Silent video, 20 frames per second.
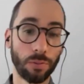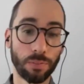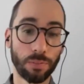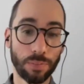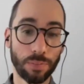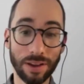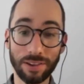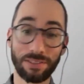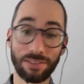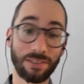
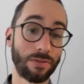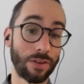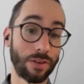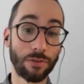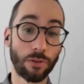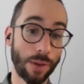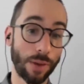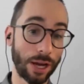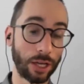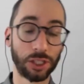pieces of
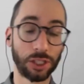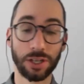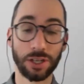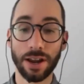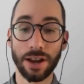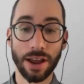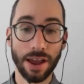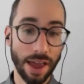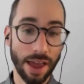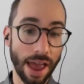information
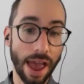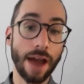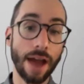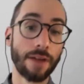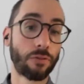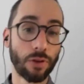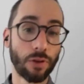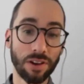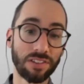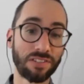
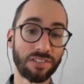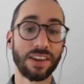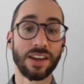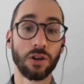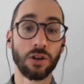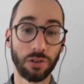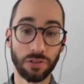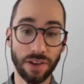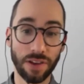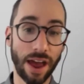every single
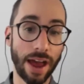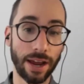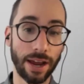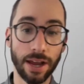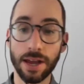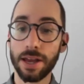day,